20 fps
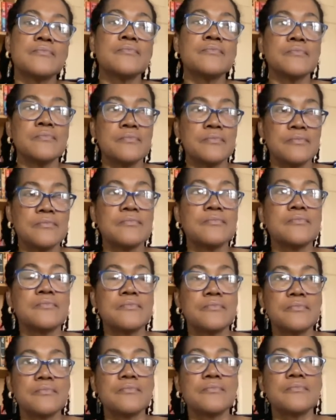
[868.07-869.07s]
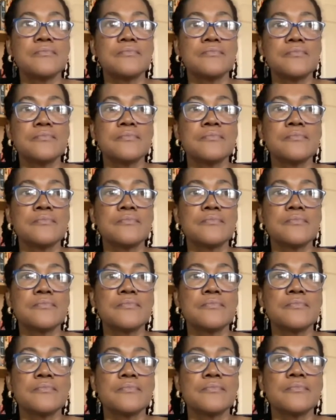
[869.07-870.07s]

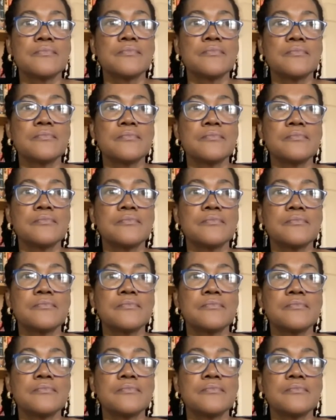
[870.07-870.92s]
This person isn't speaking.